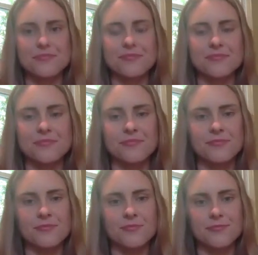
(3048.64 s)

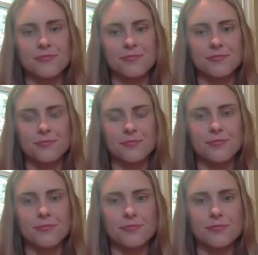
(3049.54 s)

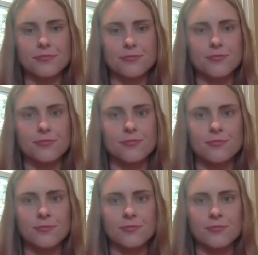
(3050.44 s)

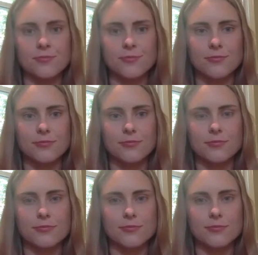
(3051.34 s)

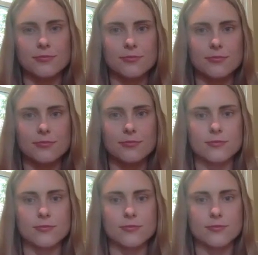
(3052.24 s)

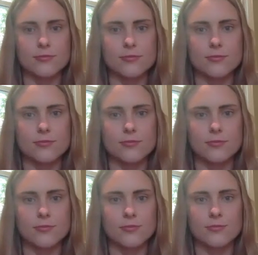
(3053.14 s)

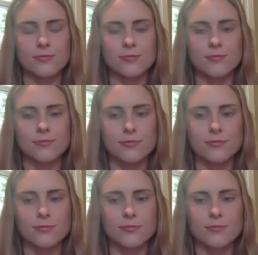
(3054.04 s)

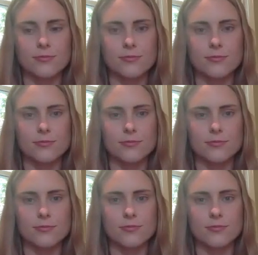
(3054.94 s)

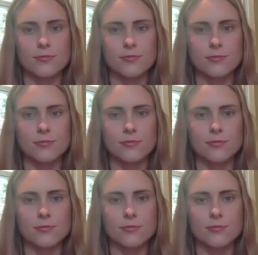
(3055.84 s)
The person shown says nothing.